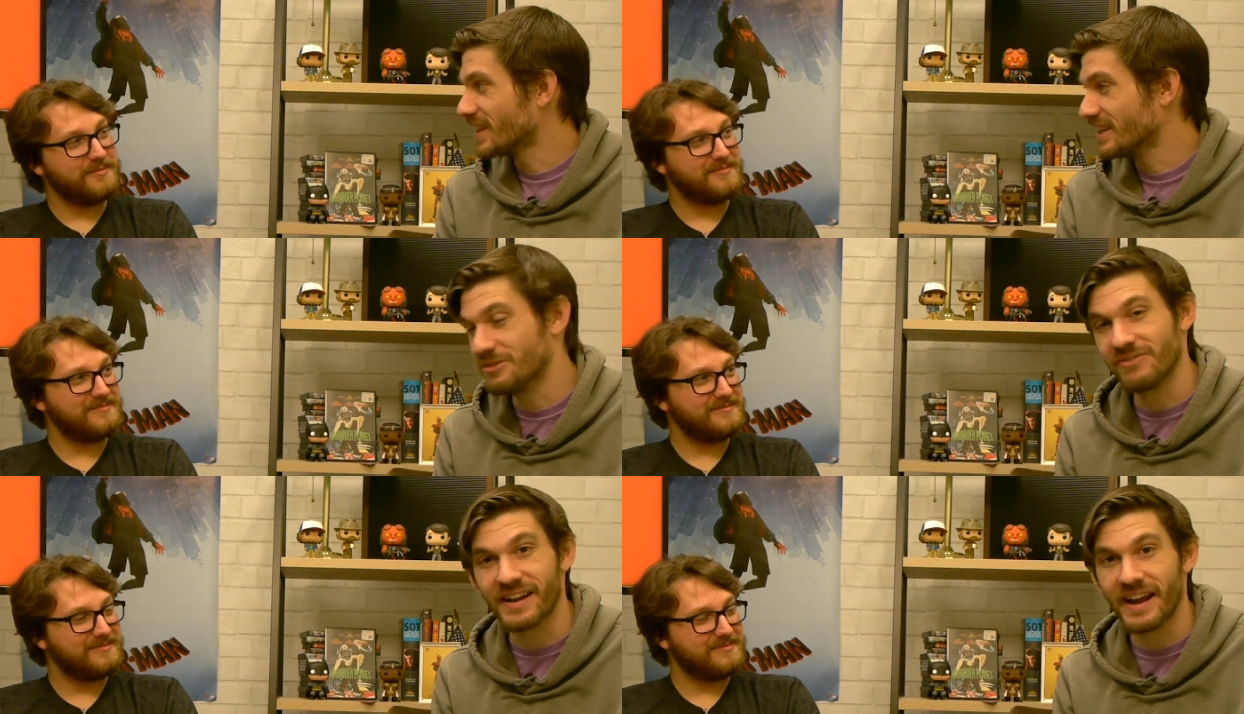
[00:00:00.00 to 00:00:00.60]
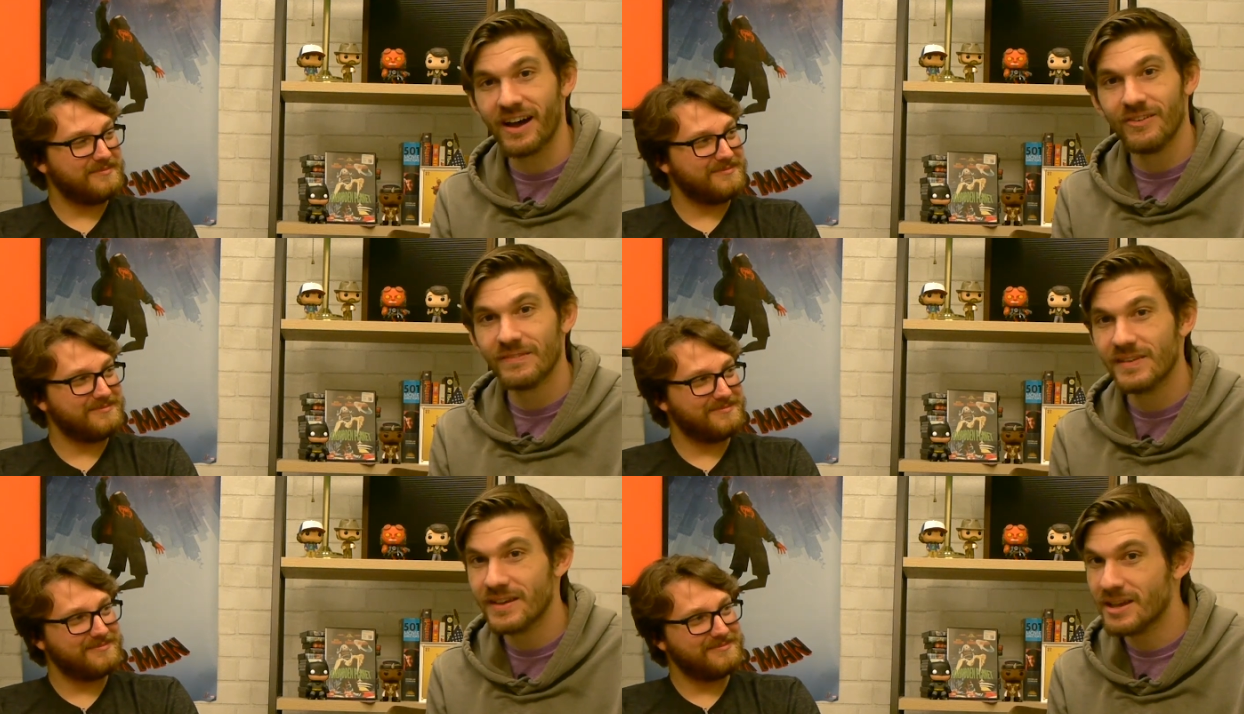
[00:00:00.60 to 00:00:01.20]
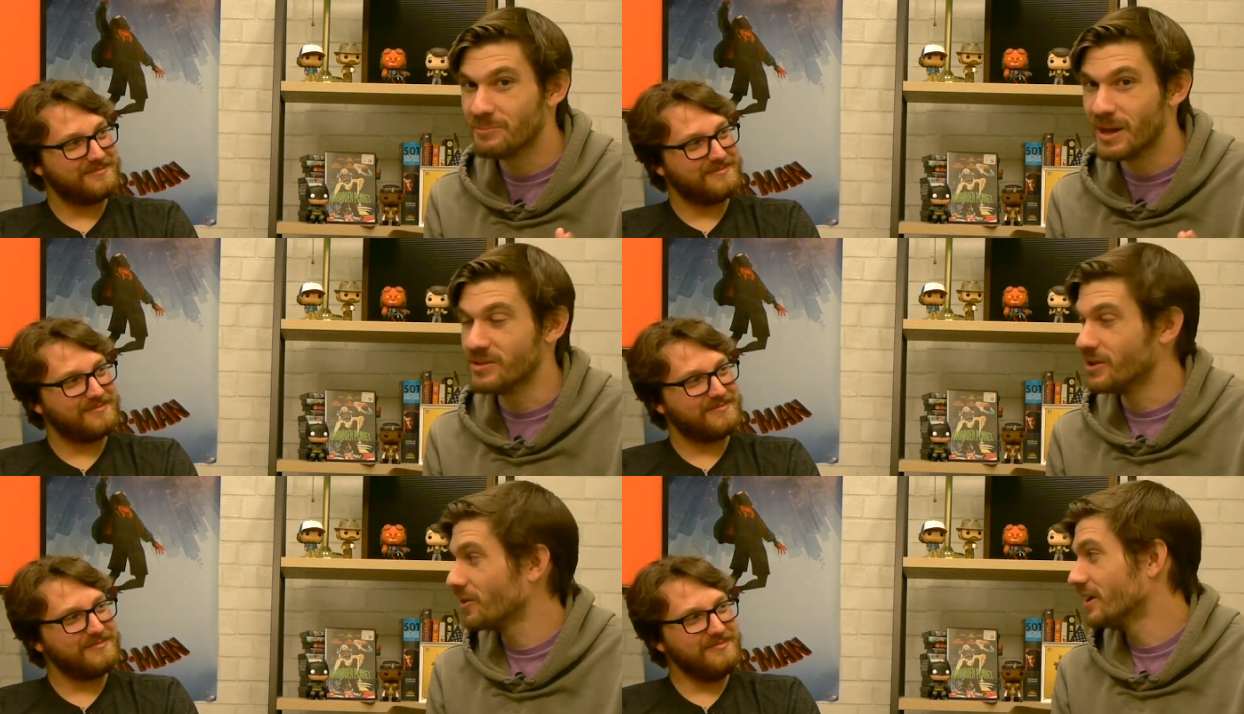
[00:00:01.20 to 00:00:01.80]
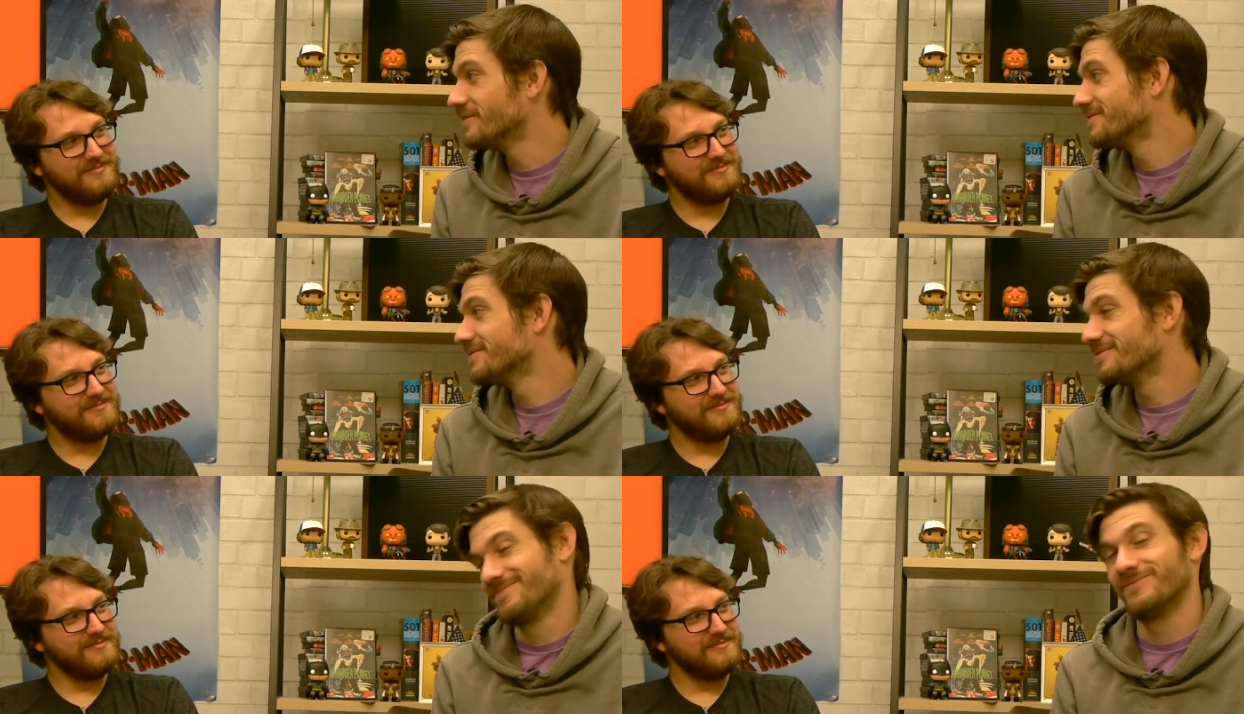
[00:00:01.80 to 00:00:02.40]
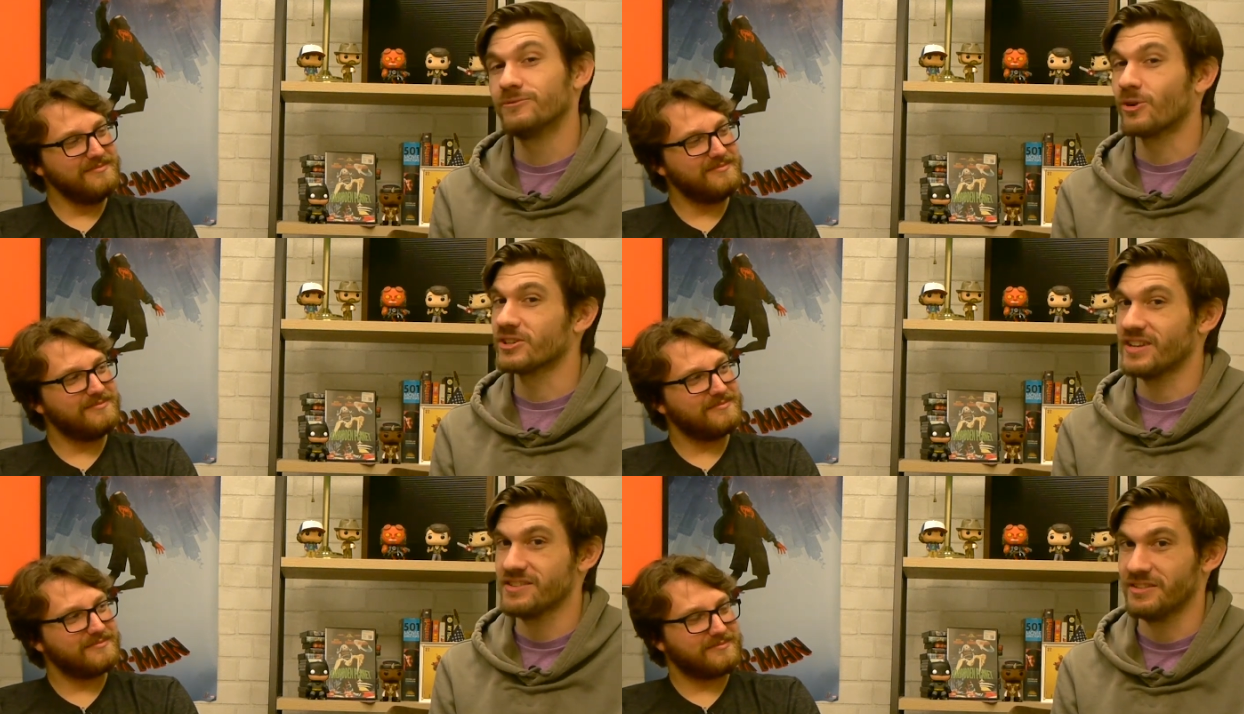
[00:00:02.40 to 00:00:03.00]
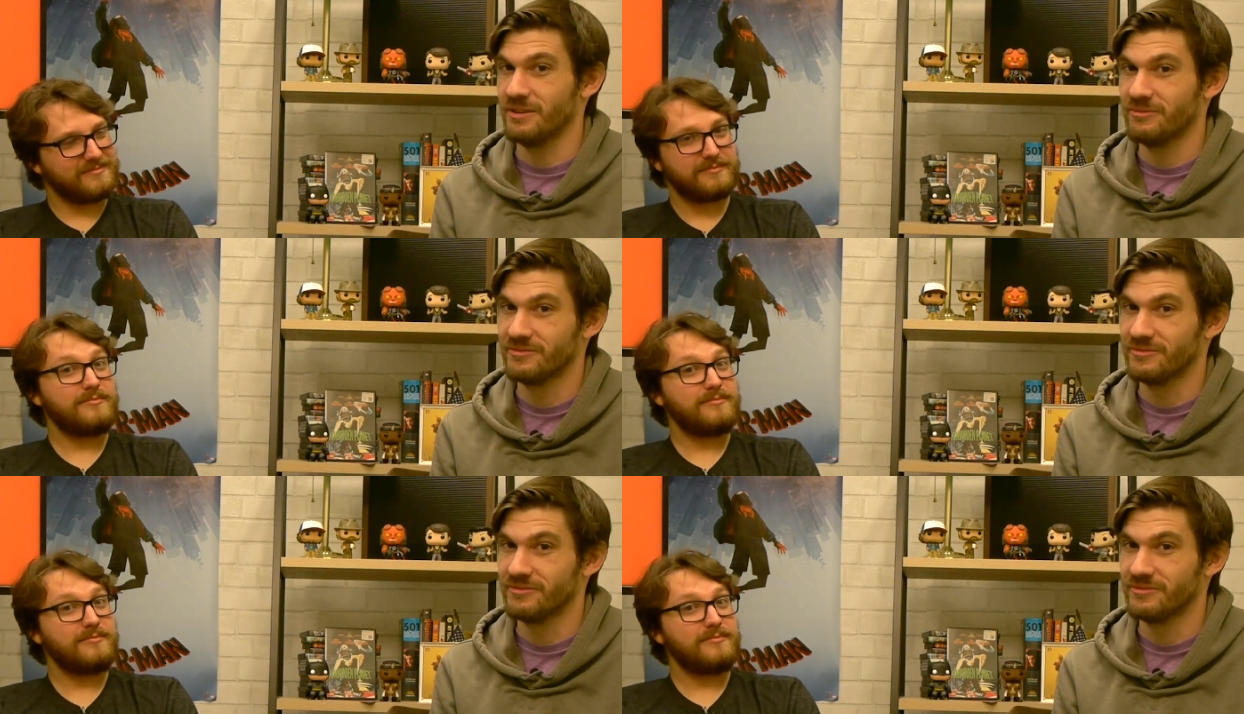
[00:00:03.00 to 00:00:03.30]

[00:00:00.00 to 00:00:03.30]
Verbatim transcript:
Speaker 1: and you find out Baby Yoda force sensitive.